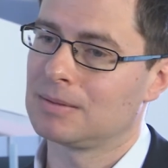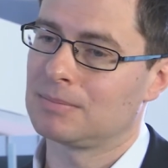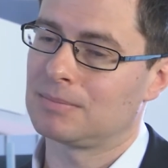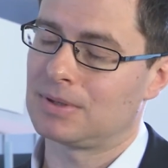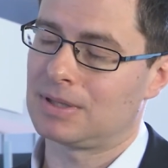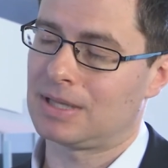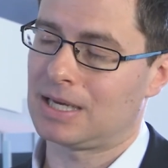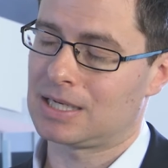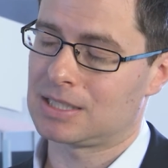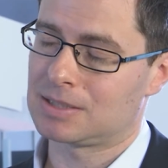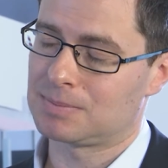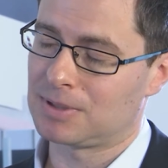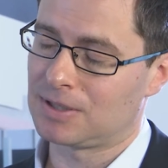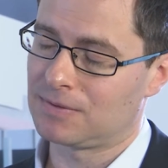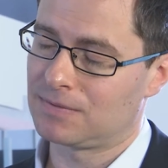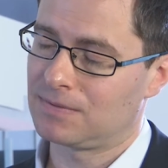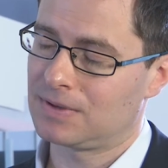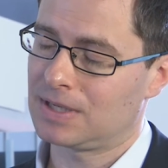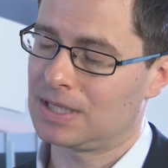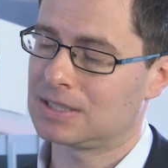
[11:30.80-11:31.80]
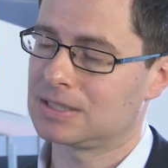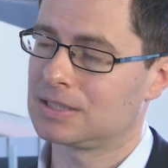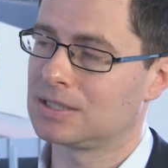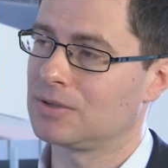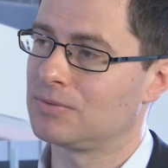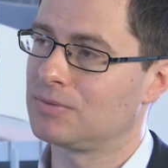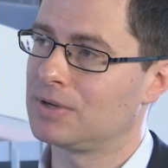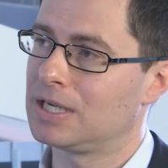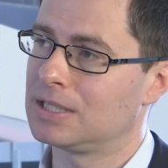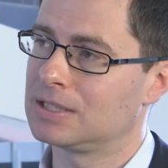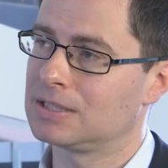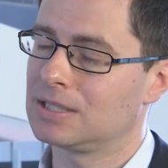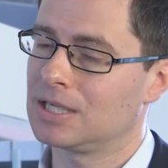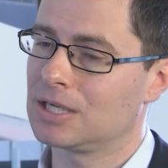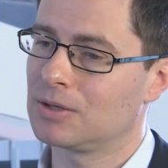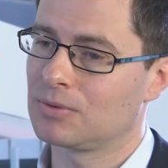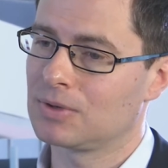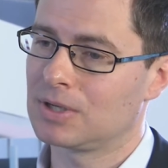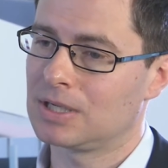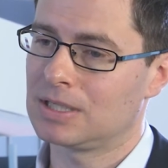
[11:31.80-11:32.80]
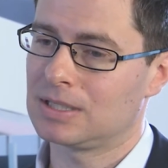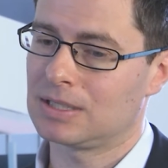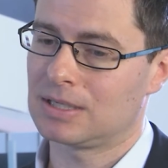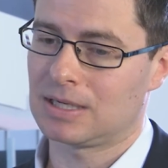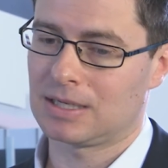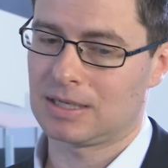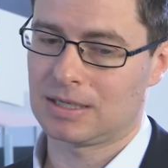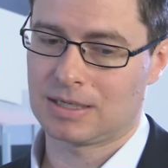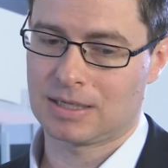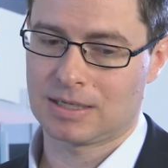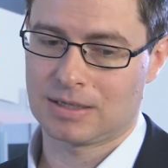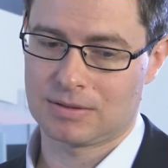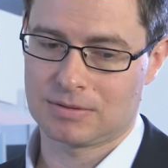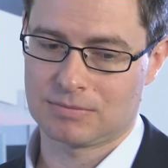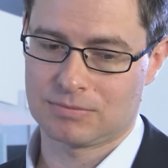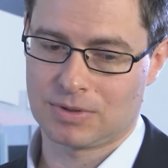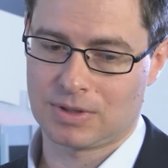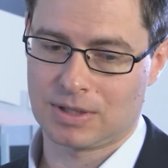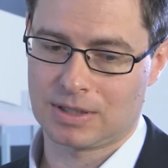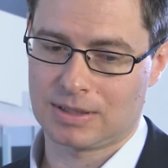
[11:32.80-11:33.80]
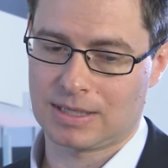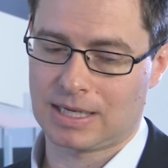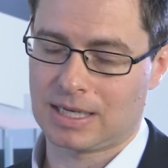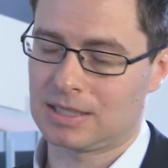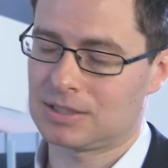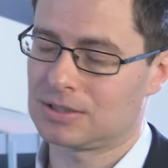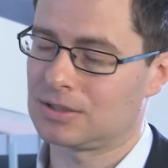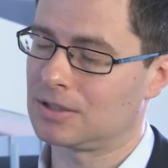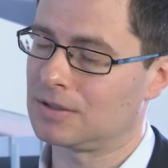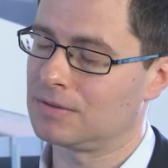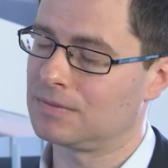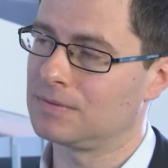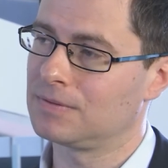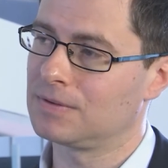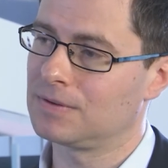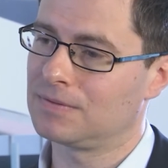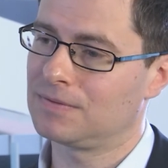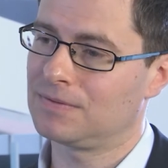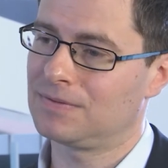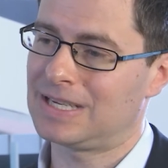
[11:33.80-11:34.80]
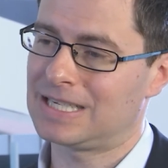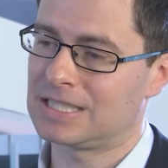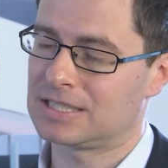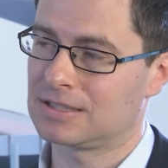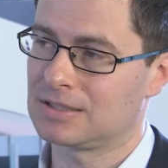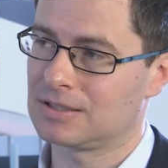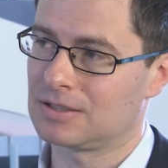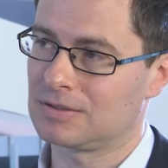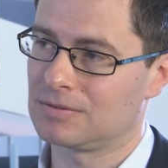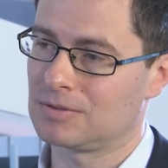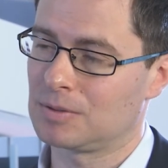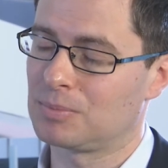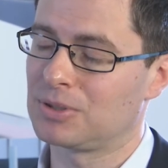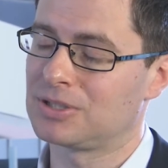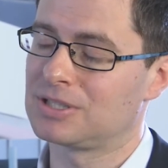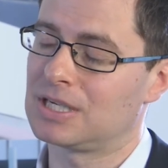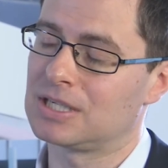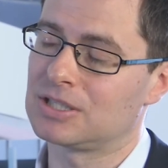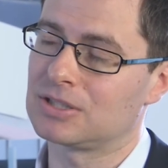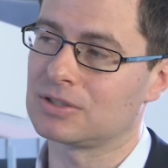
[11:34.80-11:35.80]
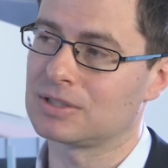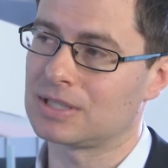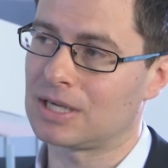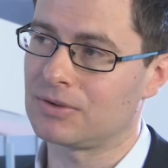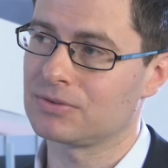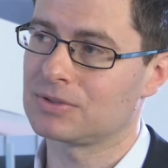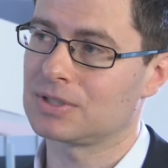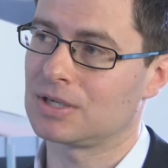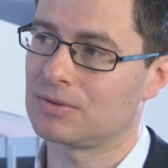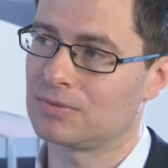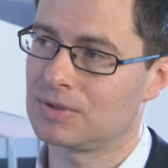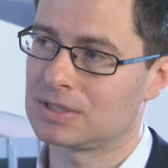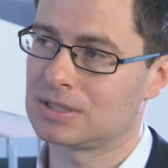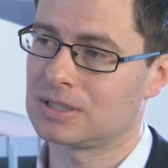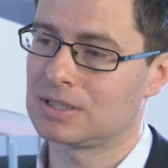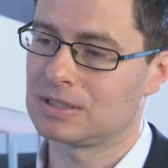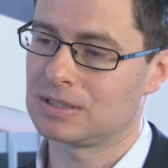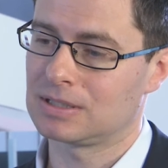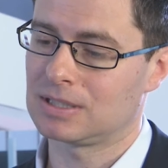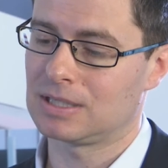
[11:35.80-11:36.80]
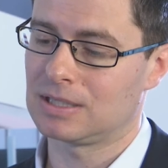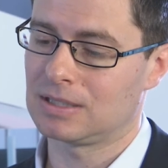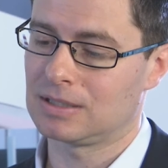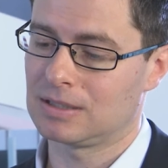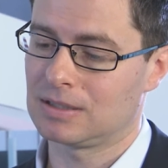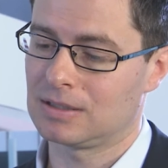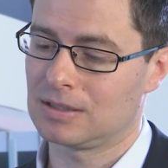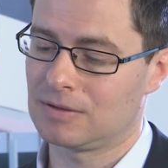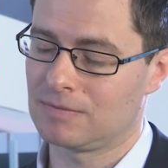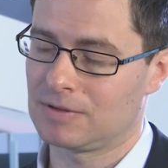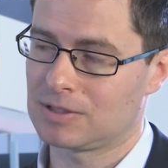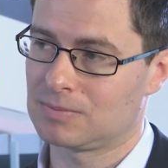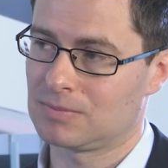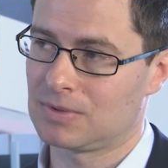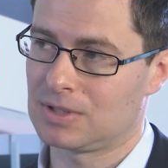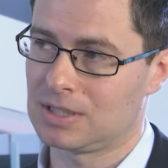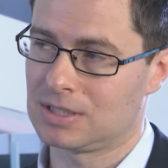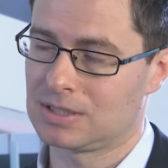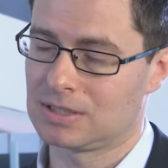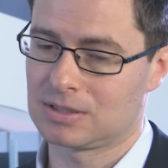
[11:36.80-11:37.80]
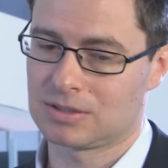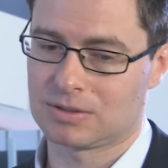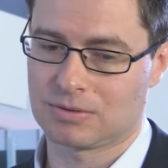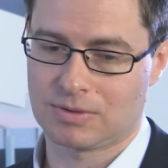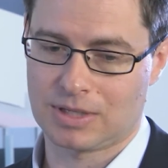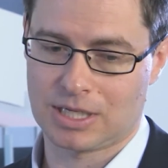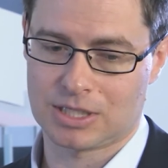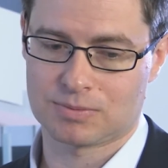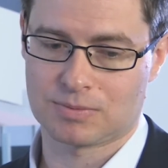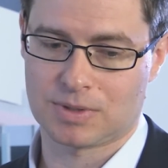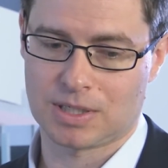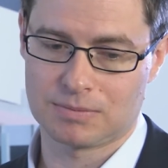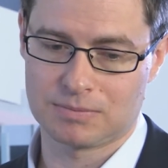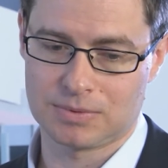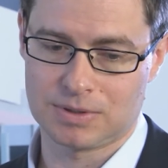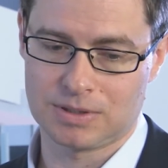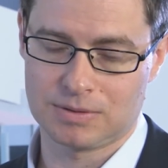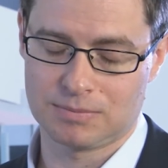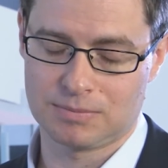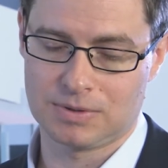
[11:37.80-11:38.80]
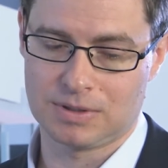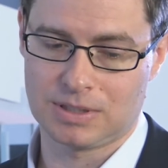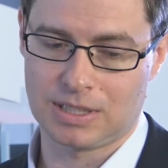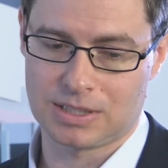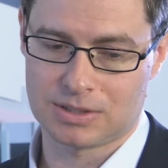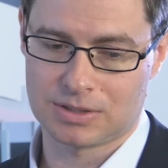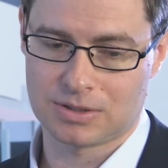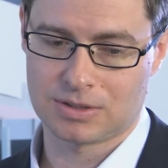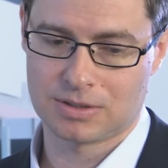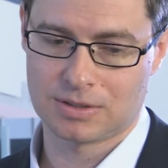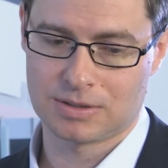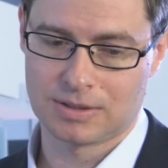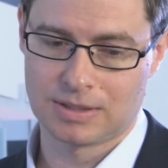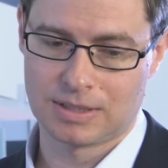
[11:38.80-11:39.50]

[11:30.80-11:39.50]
But that has been fixed. They raised equity, and then we think that has sort of fixed sort of the potential downside risk in the investment thesis. So that's why we entered.